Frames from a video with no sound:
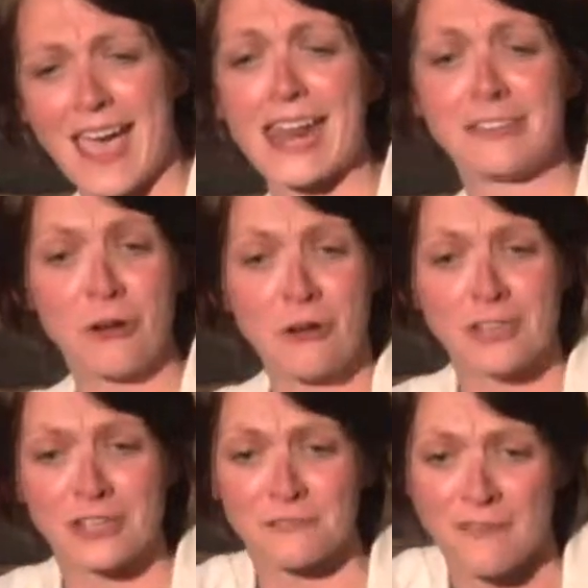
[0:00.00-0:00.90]
And as you're
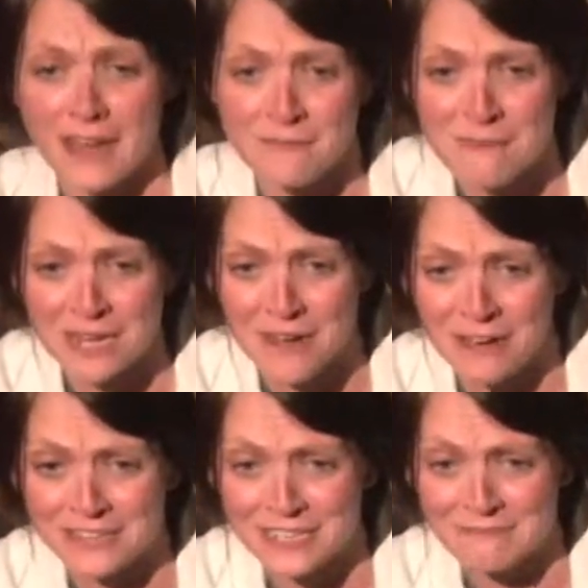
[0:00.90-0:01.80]
such a fan of
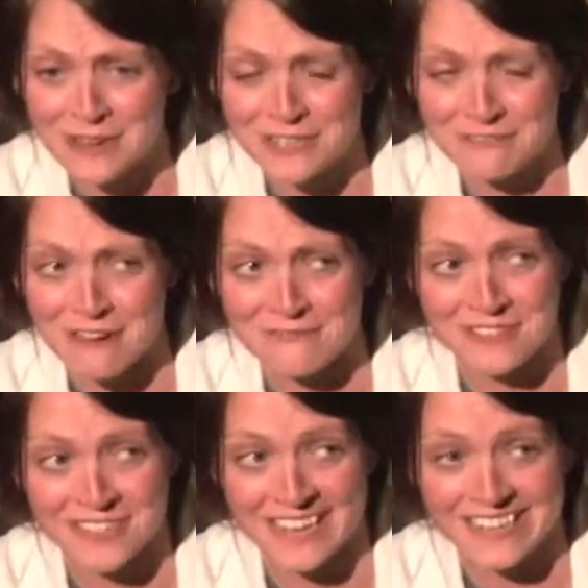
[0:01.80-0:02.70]
mid-90s music
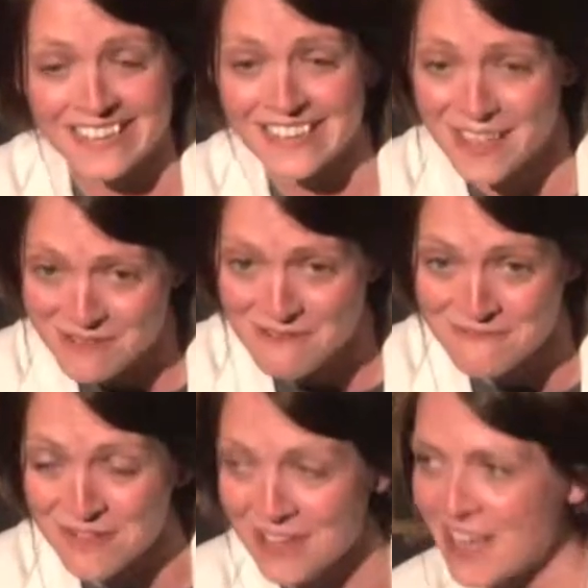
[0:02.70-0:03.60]
references, here's another
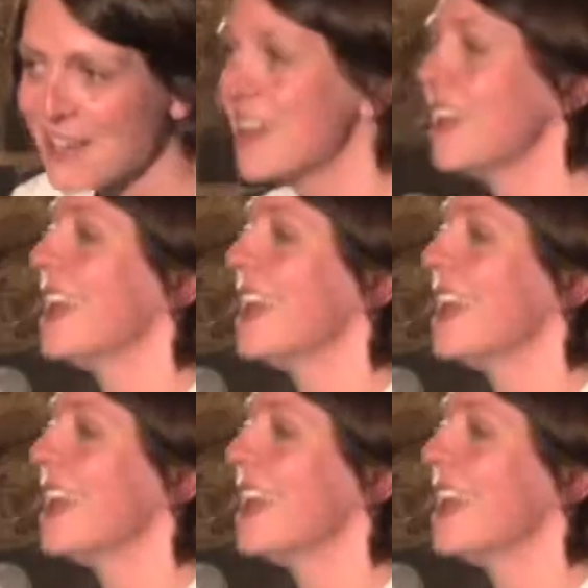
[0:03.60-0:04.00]
one for you.